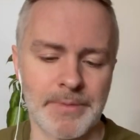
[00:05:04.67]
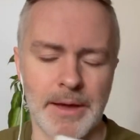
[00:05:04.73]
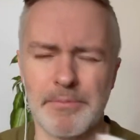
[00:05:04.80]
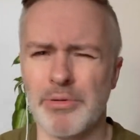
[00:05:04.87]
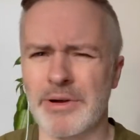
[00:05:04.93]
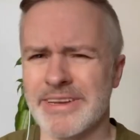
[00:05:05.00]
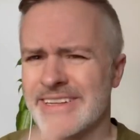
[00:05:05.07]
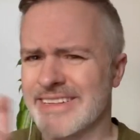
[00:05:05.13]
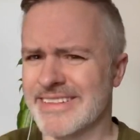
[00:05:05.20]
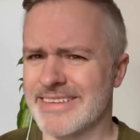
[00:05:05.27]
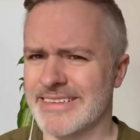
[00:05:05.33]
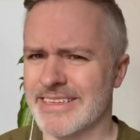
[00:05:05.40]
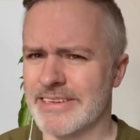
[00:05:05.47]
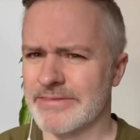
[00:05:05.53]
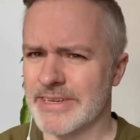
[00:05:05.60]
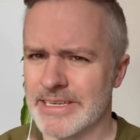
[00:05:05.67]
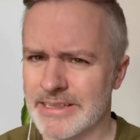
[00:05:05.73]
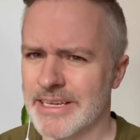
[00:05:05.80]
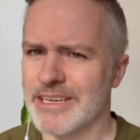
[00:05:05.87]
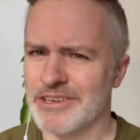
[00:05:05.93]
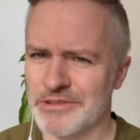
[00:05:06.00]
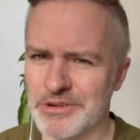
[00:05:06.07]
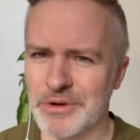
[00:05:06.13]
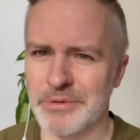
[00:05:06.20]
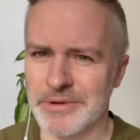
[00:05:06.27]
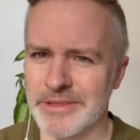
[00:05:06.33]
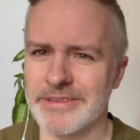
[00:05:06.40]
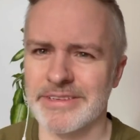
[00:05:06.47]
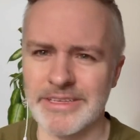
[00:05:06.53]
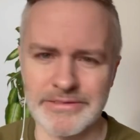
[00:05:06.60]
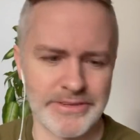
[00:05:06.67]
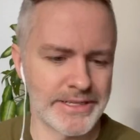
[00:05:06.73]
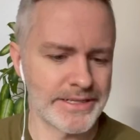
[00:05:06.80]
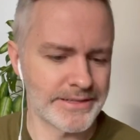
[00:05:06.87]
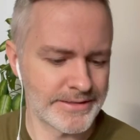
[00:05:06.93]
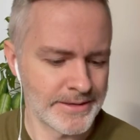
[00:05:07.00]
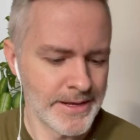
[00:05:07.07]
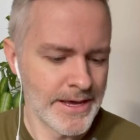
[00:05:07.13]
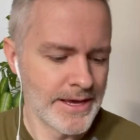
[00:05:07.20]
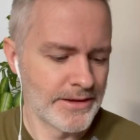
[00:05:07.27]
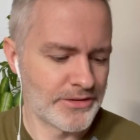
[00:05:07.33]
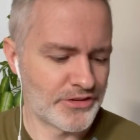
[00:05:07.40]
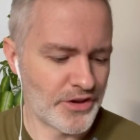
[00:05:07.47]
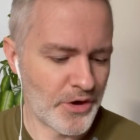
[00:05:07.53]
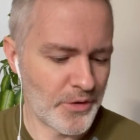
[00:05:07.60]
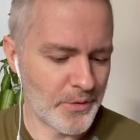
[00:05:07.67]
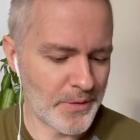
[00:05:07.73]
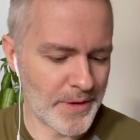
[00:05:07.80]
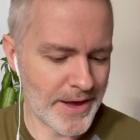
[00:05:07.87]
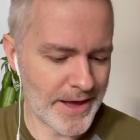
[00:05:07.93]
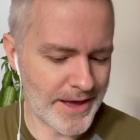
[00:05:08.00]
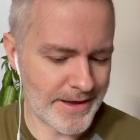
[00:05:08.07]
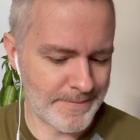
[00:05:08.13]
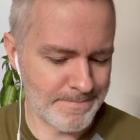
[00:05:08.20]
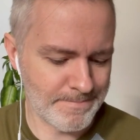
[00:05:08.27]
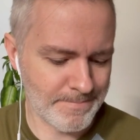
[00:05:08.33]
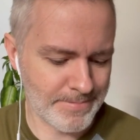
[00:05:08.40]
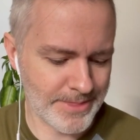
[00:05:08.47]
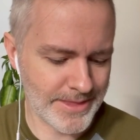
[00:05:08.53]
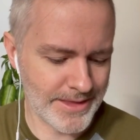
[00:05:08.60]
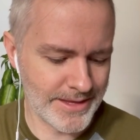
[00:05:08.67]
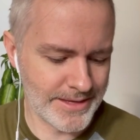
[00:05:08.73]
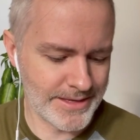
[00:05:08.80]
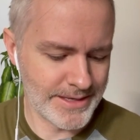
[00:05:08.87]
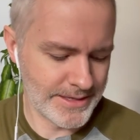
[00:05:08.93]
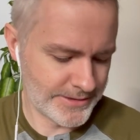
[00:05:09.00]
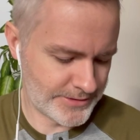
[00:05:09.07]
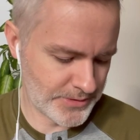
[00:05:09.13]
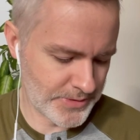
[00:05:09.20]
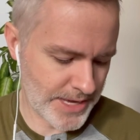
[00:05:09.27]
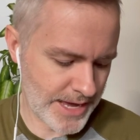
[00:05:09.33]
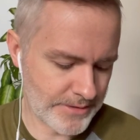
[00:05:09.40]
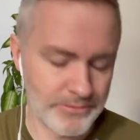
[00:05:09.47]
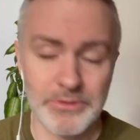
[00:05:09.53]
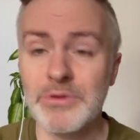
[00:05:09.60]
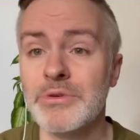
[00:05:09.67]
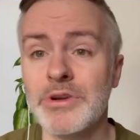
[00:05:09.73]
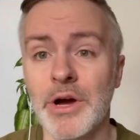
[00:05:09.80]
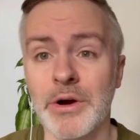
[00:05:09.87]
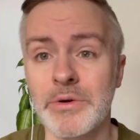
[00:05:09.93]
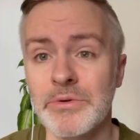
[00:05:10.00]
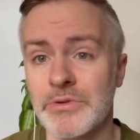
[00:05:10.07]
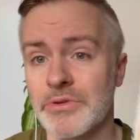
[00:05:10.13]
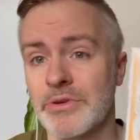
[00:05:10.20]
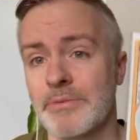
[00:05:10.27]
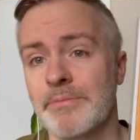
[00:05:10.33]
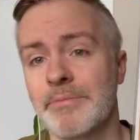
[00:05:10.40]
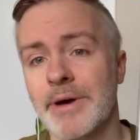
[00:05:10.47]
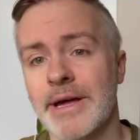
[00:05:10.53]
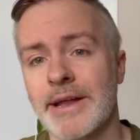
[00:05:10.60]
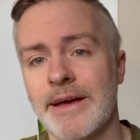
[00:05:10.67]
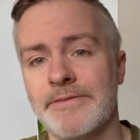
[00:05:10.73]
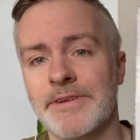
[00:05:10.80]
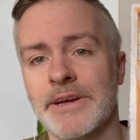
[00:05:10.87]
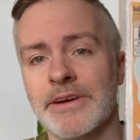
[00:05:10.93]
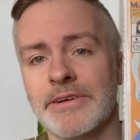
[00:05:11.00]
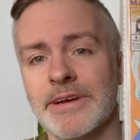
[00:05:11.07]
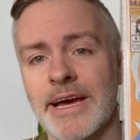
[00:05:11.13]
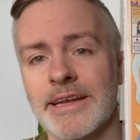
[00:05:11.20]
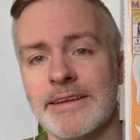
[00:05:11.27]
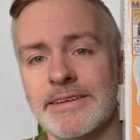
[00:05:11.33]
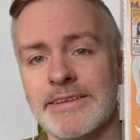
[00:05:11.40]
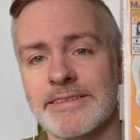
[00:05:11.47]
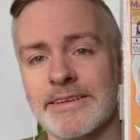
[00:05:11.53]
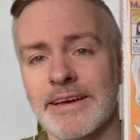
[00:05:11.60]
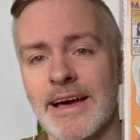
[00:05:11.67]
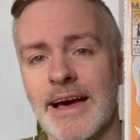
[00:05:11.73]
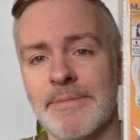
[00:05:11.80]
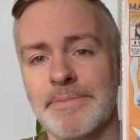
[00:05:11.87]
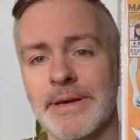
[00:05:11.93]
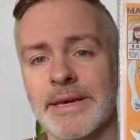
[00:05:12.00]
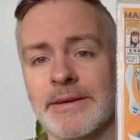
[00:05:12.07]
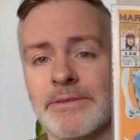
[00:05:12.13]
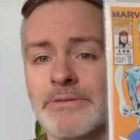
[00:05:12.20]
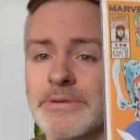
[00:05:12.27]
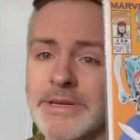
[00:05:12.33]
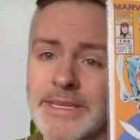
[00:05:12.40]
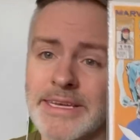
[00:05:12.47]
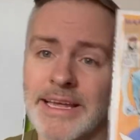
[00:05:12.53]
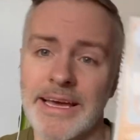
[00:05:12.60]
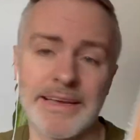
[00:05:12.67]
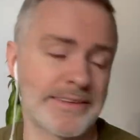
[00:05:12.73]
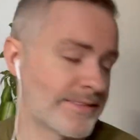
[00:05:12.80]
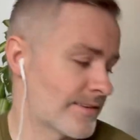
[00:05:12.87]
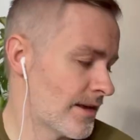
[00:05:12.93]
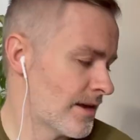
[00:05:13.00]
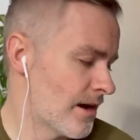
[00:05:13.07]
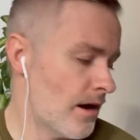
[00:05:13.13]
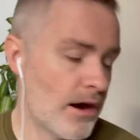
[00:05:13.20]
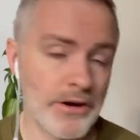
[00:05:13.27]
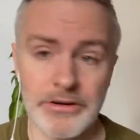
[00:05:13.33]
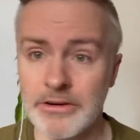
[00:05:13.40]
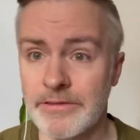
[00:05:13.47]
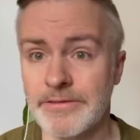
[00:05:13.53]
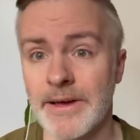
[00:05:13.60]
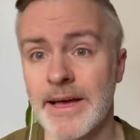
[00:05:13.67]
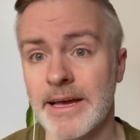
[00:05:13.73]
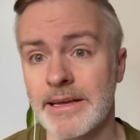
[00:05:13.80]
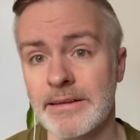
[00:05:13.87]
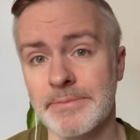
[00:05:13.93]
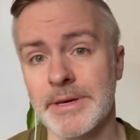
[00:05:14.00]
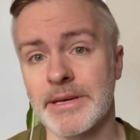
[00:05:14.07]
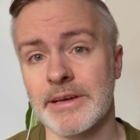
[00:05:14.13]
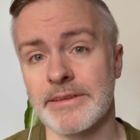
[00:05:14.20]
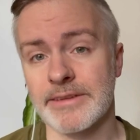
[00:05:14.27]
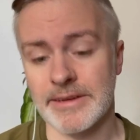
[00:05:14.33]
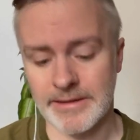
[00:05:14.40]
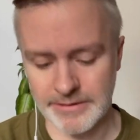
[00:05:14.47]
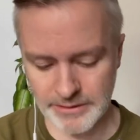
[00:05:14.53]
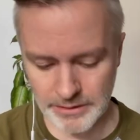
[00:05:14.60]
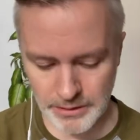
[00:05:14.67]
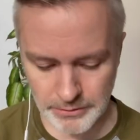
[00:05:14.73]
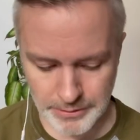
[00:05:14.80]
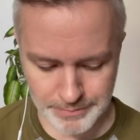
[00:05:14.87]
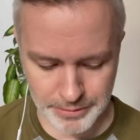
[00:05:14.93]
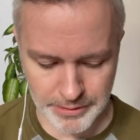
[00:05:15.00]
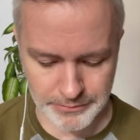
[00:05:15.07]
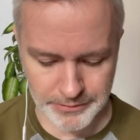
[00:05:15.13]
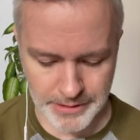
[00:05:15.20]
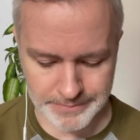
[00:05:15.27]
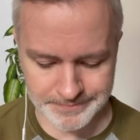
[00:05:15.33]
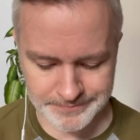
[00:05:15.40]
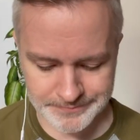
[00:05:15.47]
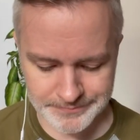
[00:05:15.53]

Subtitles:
I'm pointing at the TV like you know where the TV is. So yeah, who knows? But I figured got a decent copy, really nice, harder to find because it is a lower print run.